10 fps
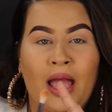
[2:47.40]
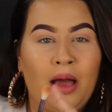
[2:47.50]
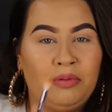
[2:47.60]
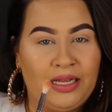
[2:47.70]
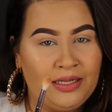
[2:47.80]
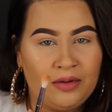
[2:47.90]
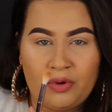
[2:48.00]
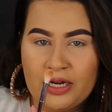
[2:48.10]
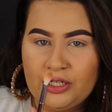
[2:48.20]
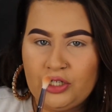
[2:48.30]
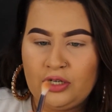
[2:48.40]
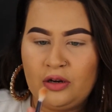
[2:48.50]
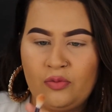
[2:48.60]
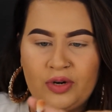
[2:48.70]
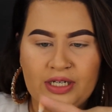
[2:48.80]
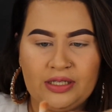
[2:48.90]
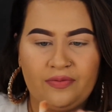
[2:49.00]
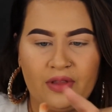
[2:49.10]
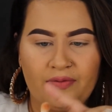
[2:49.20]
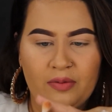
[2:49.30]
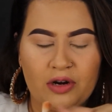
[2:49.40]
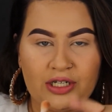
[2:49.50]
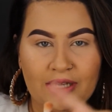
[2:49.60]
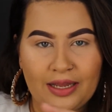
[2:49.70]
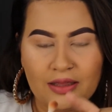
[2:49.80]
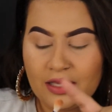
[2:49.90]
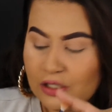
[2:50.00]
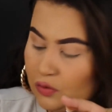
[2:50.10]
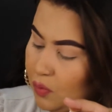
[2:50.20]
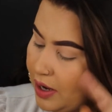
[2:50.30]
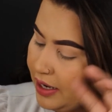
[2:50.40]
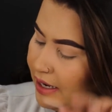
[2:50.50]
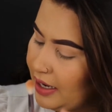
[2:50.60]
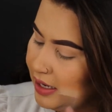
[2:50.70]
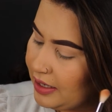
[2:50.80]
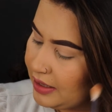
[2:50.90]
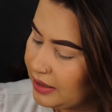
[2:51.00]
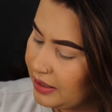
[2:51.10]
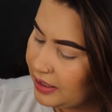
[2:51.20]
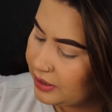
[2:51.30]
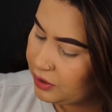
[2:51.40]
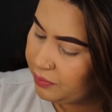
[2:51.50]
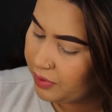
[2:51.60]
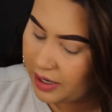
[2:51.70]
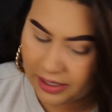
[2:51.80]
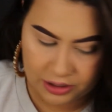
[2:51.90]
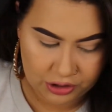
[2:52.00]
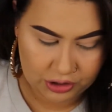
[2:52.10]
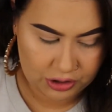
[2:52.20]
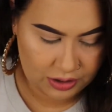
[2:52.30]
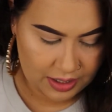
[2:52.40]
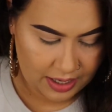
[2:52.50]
a blending brush, which is a fluffy brush like this one, this brush,